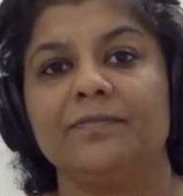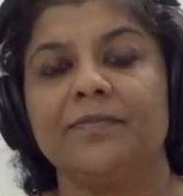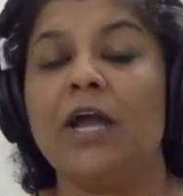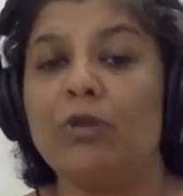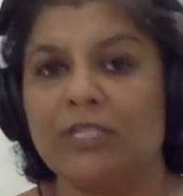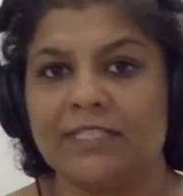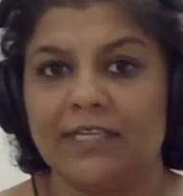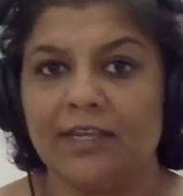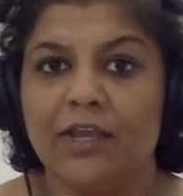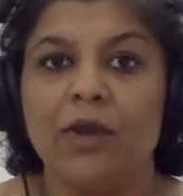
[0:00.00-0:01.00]
Now,
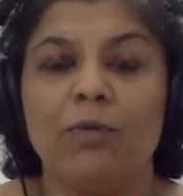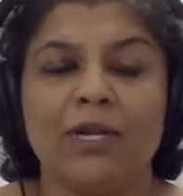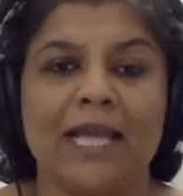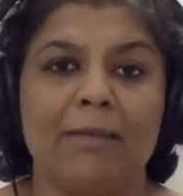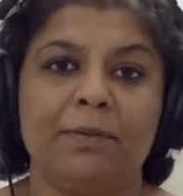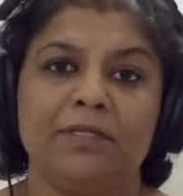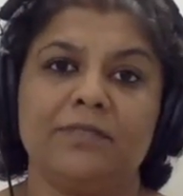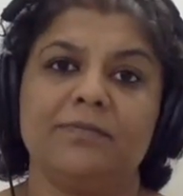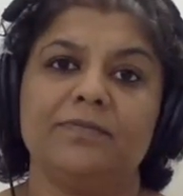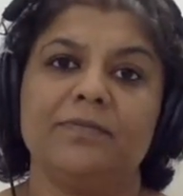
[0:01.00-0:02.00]
listen what
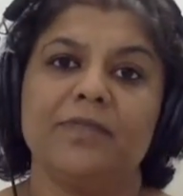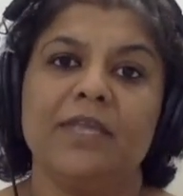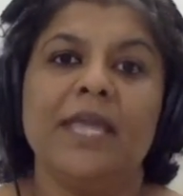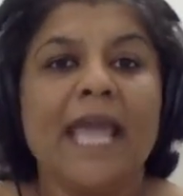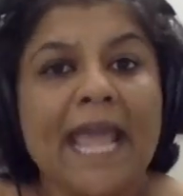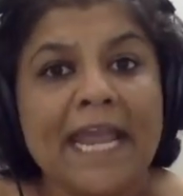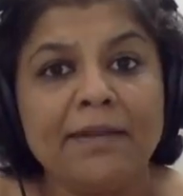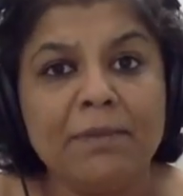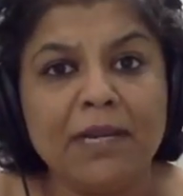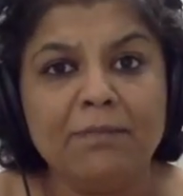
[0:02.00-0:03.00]
happened.
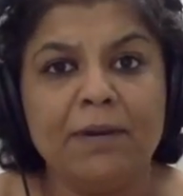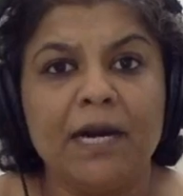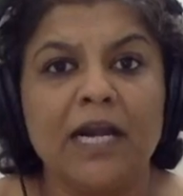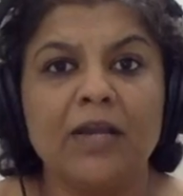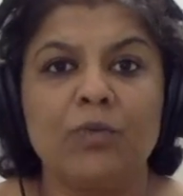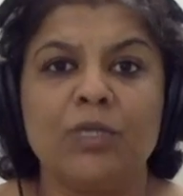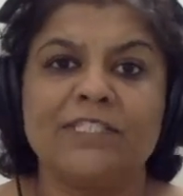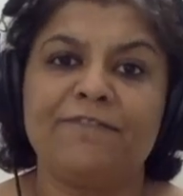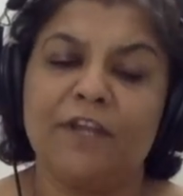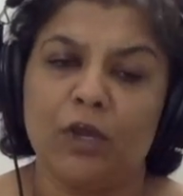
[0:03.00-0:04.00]
Edmund Burke was
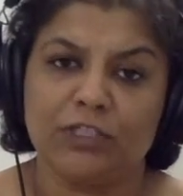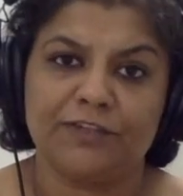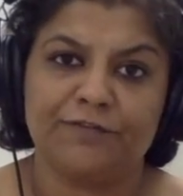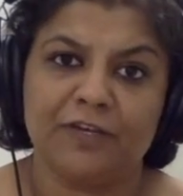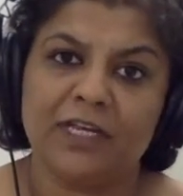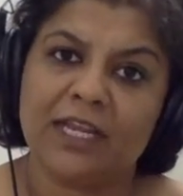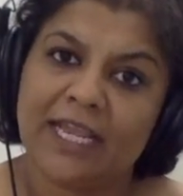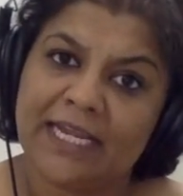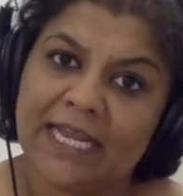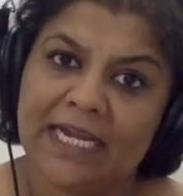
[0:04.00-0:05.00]
a philosopher
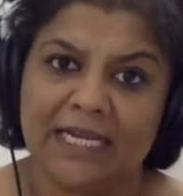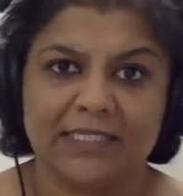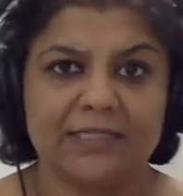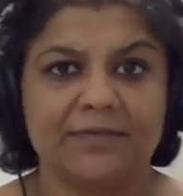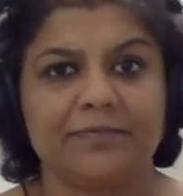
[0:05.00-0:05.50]
in England.